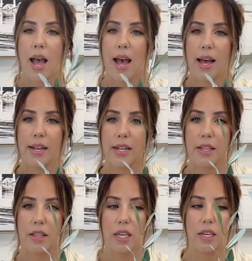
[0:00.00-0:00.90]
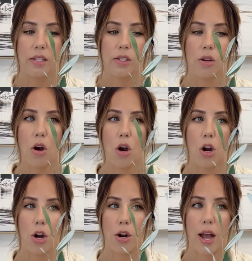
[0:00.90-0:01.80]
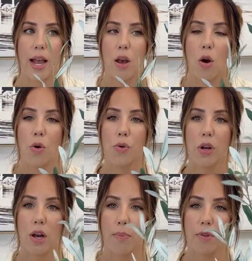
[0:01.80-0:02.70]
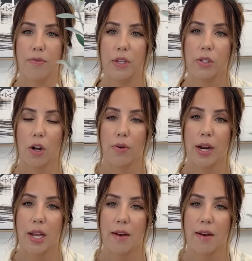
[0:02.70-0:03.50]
And these are, I own a couple of these already.